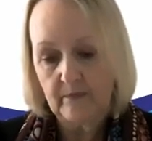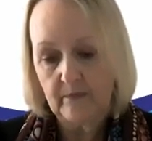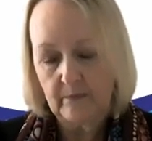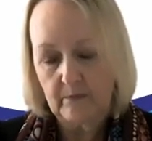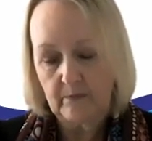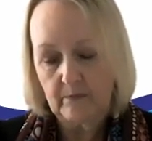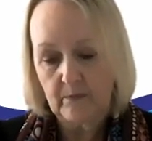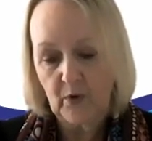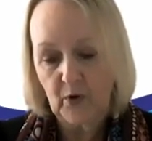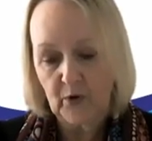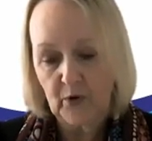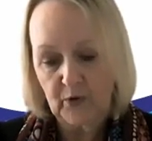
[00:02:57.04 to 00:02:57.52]

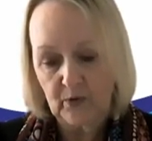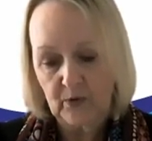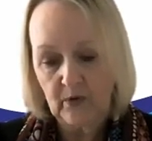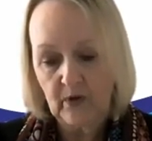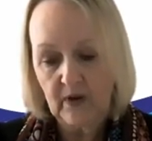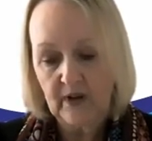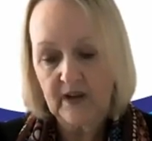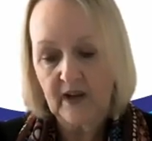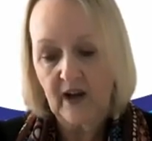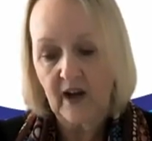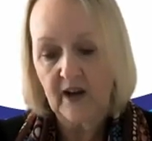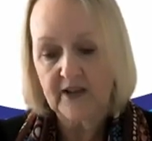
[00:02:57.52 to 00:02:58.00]

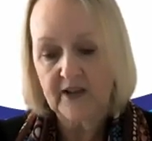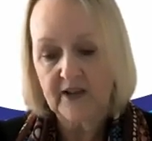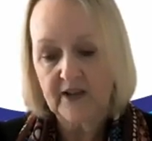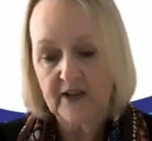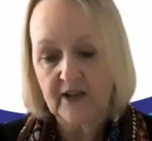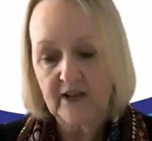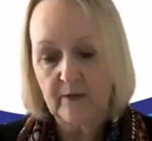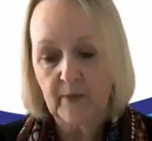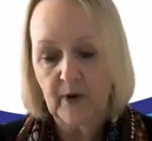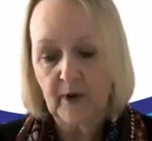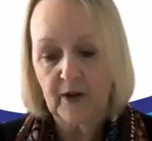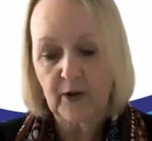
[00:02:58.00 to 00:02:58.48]
model
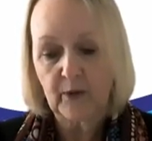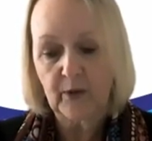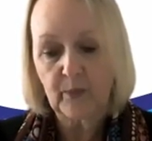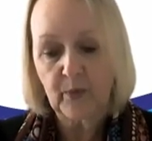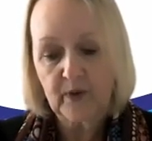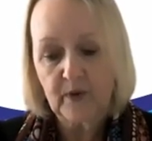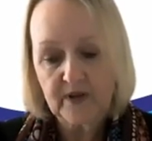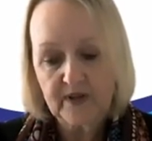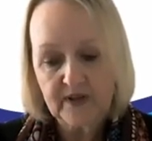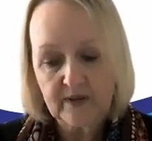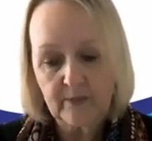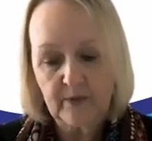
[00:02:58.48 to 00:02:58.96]
guided by the
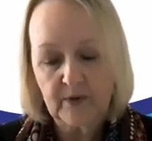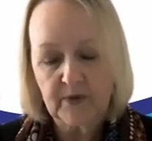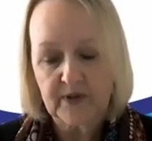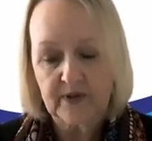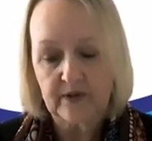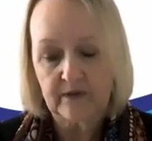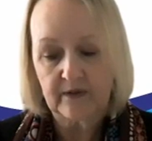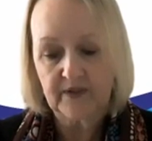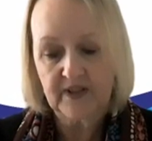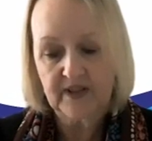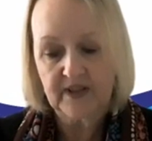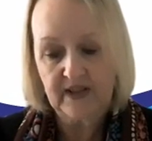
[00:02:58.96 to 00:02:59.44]
principles
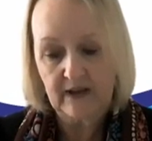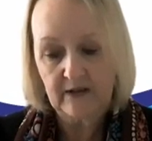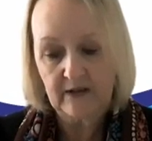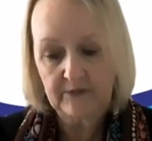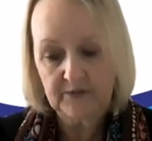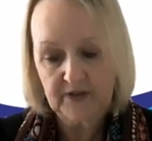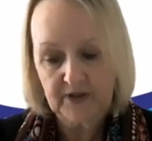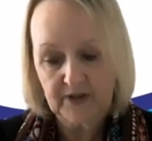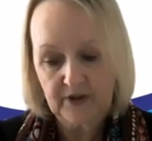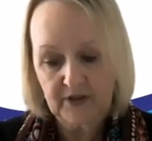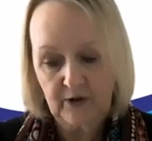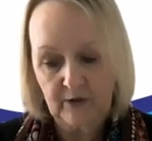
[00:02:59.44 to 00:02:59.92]
of
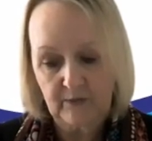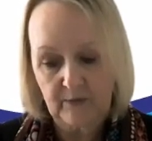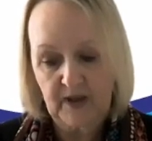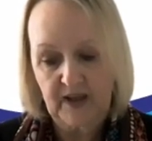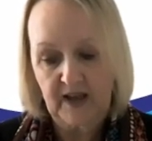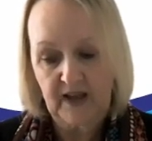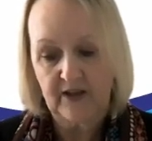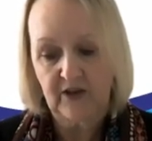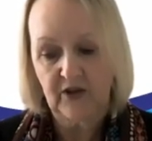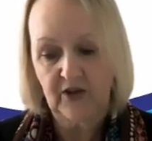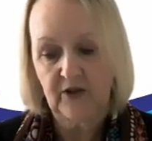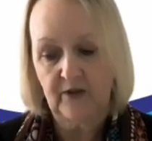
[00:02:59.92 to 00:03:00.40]

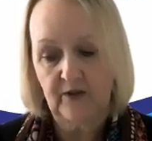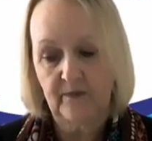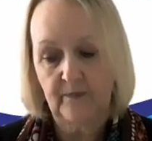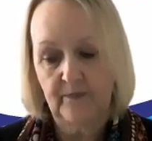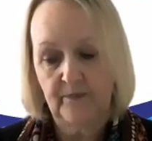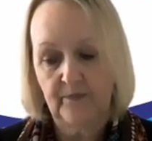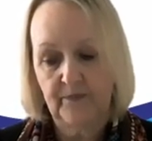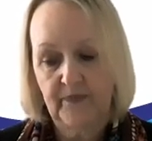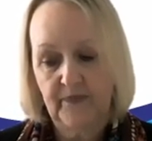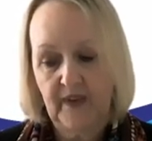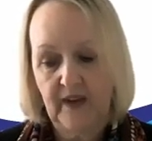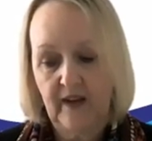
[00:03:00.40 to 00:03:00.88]
self-determination.
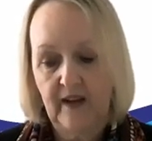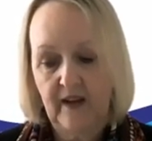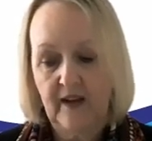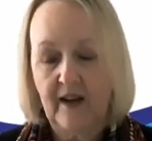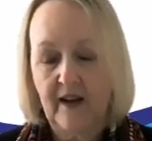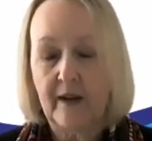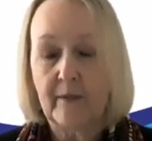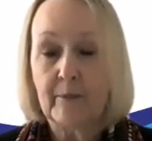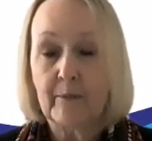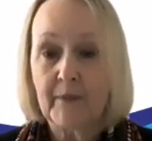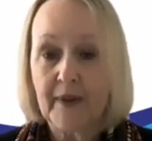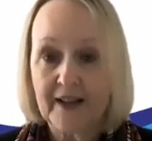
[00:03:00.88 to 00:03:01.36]

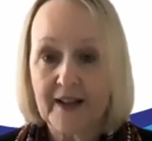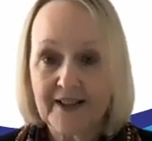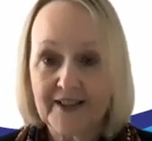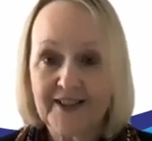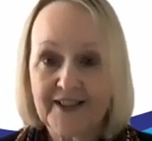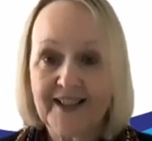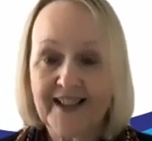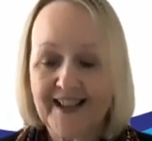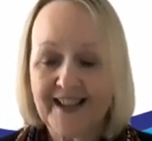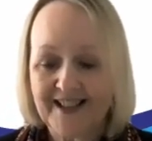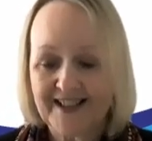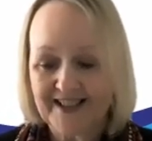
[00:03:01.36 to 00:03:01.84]
And
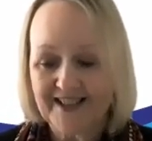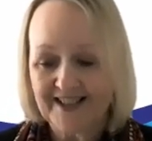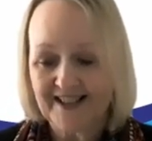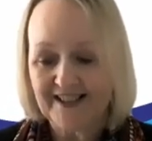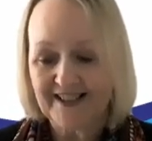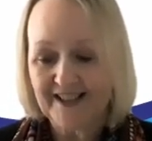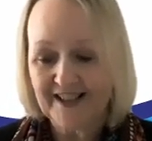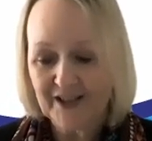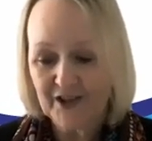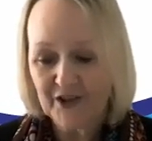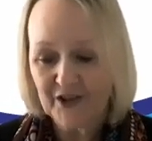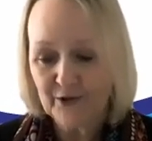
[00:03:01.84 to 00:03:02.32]
Melanie is the
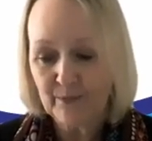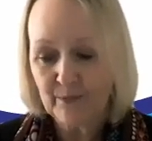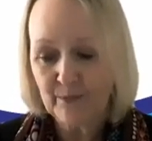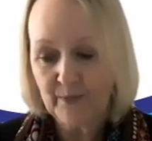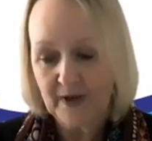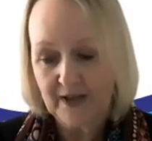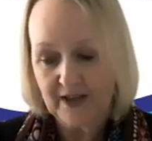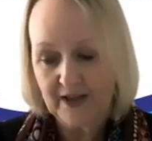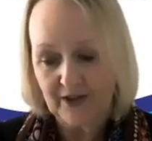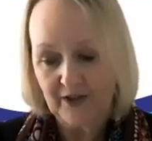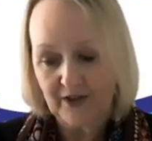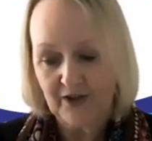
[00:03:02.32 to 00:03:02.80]

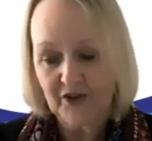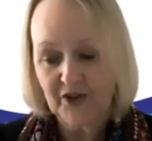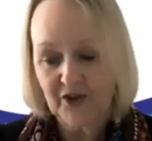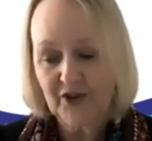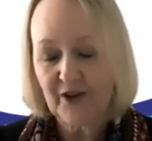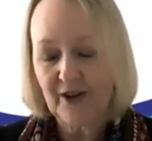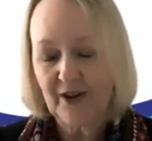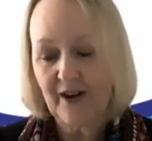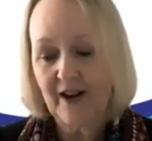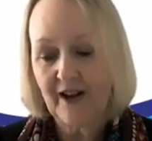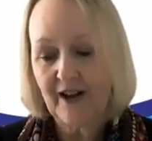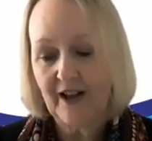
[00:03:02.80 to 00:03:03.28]
linchpin
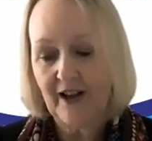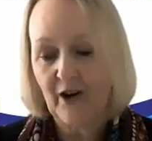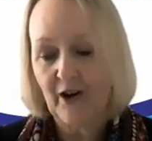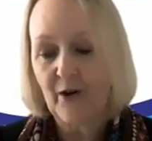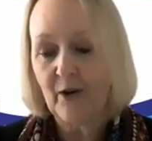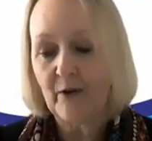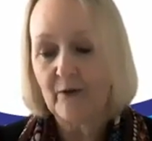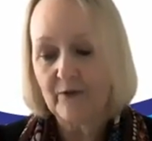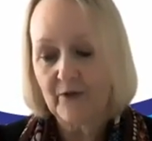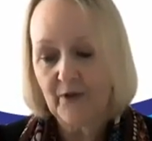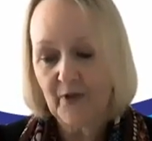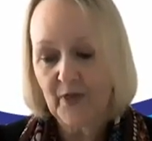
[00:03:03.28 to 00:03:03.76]

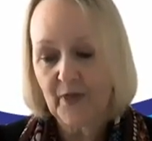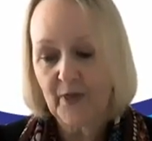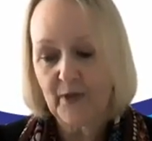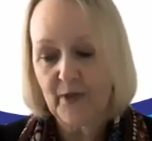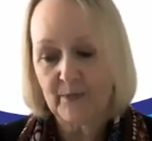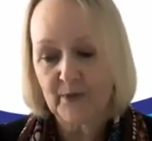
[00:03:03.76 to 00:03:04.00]
of the